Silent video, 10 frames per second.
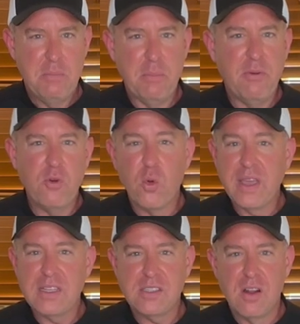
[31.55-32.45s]
But before we
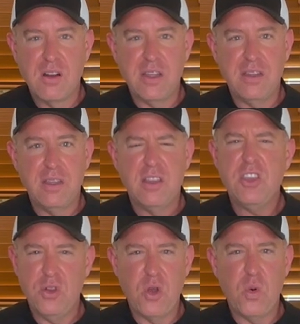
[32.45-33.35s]
get started,
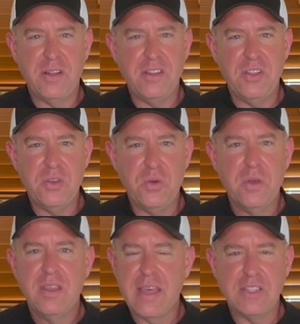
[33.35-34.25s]
you know what to do.
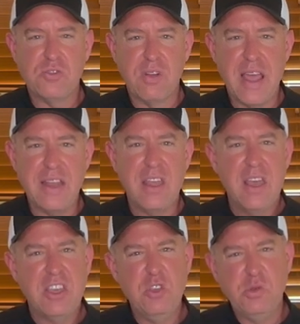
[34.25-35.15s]
That's right.
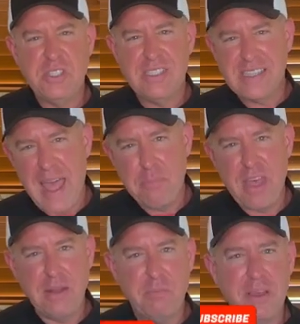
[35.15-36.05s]
You slap
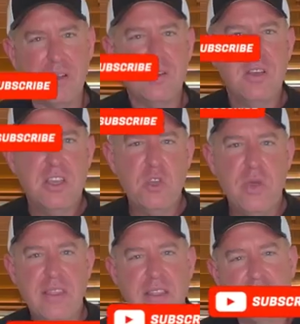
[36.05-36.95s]
that bell. You
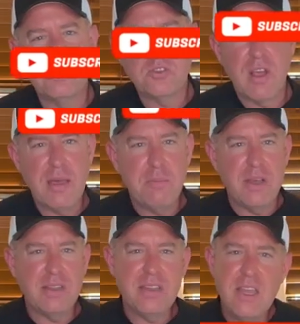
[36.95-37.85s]
hit the subscribe
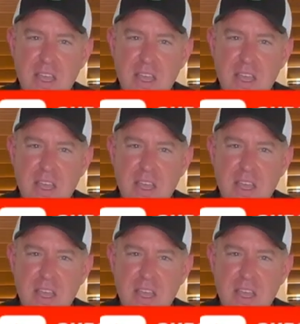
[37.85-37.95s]
button.